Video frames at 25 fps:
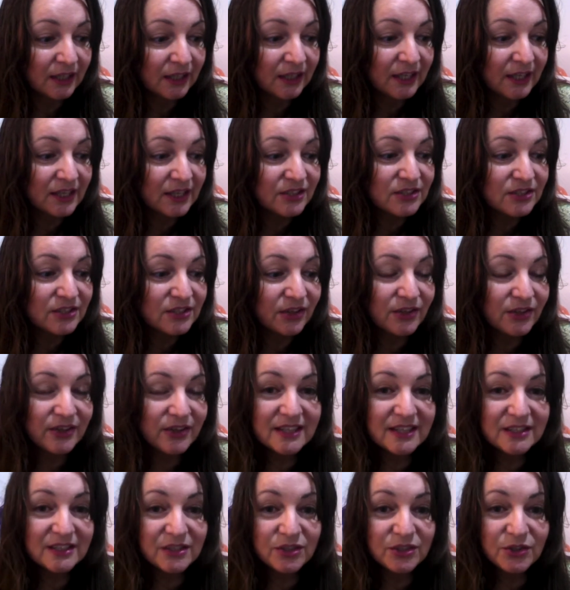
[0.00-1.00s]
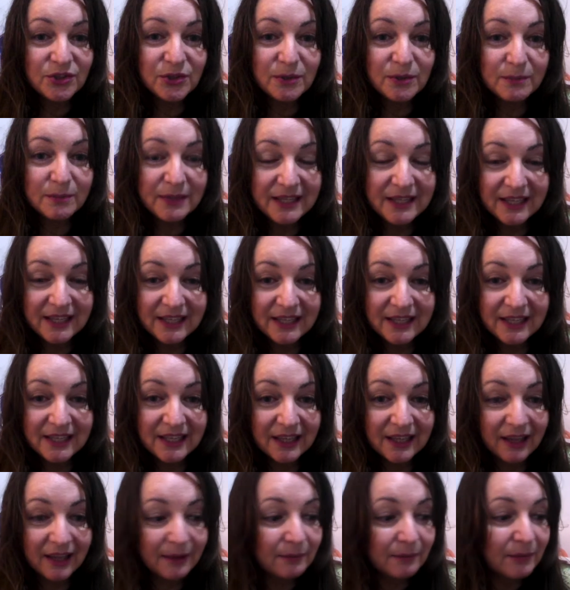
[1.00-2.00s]
So there's a new beginning
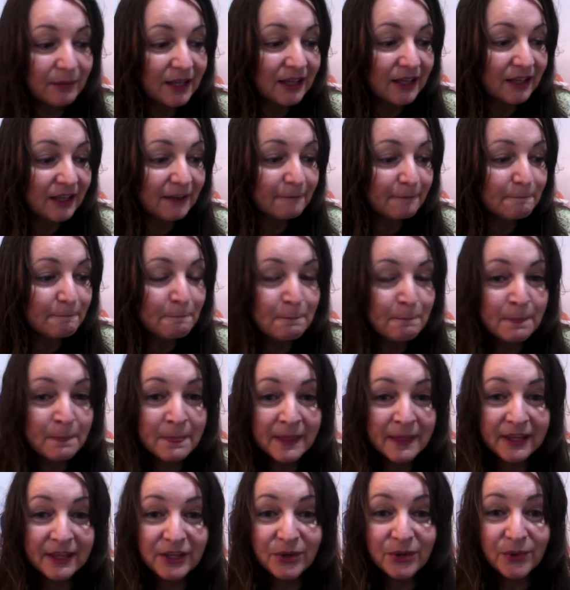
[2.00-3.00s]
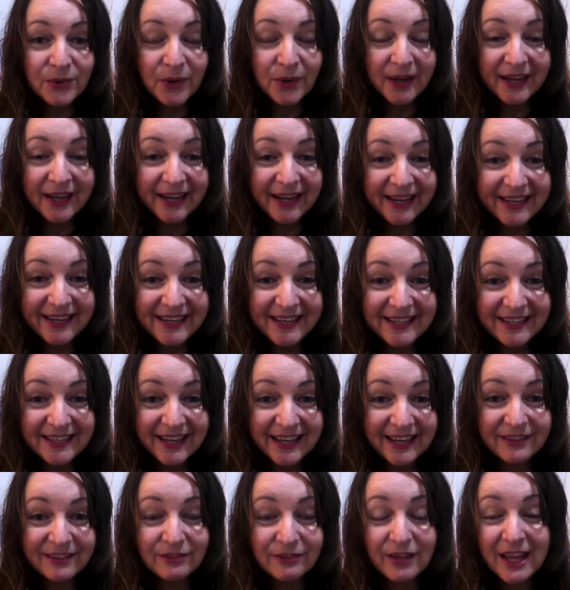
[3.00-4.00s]
coming. You are
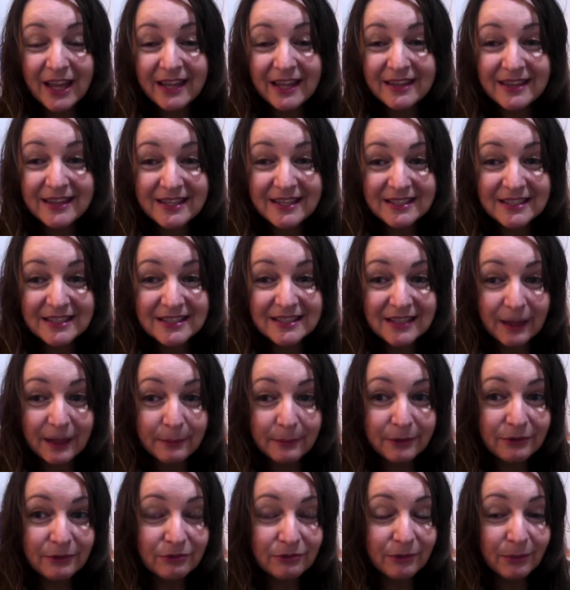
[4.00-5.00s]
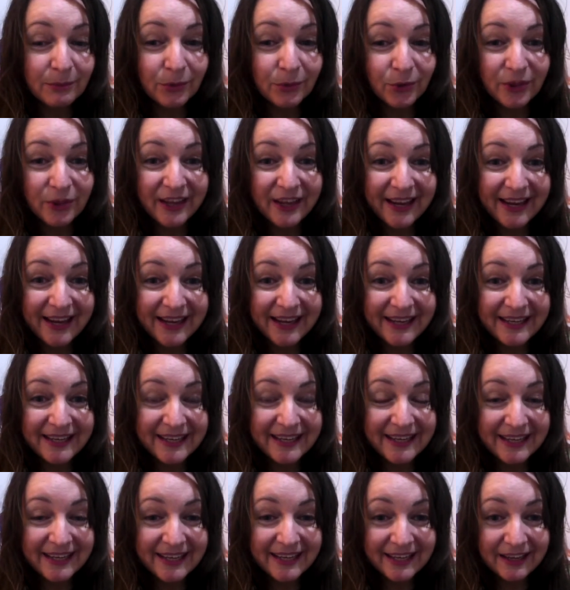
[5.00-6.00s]
and this is coming from all the
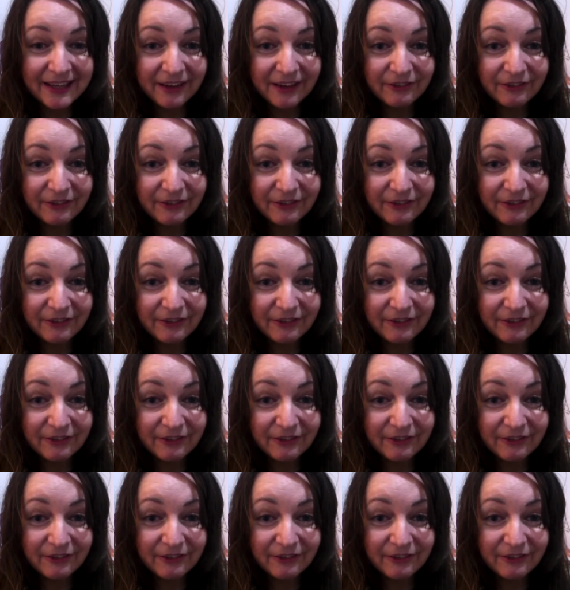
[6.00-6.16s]
ending